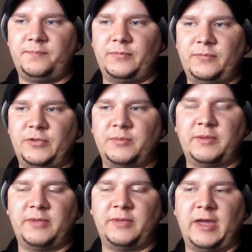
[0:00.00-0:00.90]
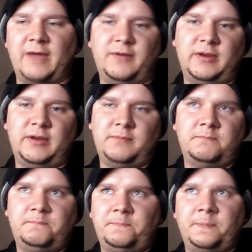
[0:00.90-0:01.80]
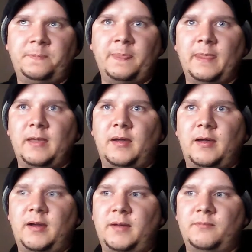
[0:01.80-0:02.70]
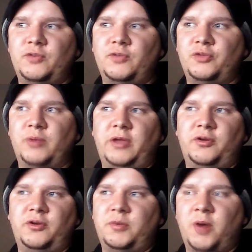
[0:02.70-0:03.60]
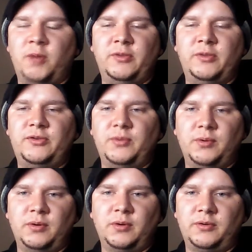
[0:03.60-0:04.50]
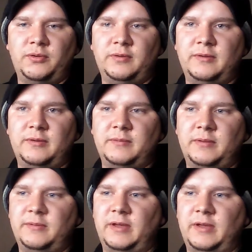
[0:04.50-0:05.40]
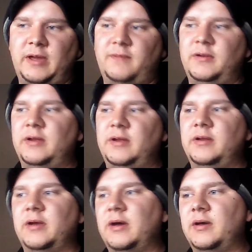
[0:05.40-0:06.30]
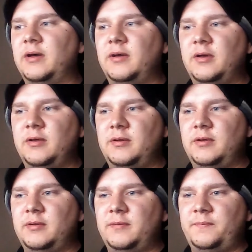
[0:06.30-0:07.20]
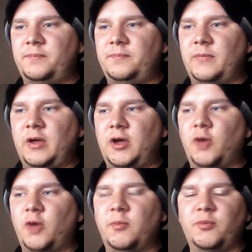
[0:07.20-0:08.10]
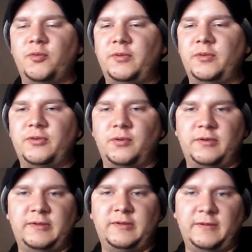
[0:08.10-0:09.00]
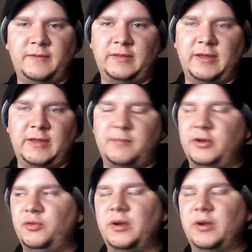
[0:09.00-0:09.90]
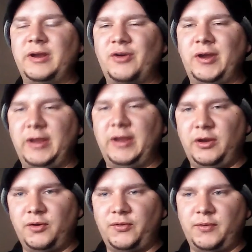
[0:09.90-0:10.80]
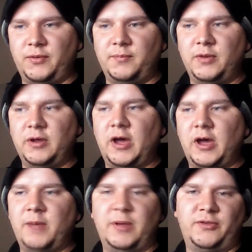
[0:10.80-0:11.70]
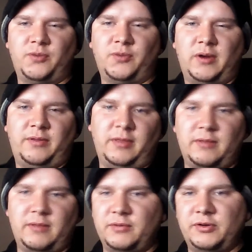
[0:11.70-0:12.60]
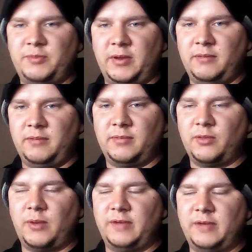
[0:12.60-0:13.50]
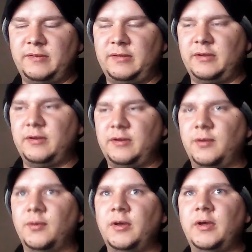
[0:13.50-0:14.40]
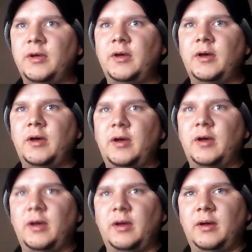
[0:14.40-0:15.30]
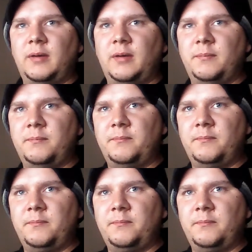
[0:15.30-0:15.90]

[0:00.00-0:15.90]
sometimes they have it in just regular department stores, and sometimes they have it in home improvement stores and stuff like that. But you want to try to get yours from a pet store. I think that would just be the wisest thing to do. Um,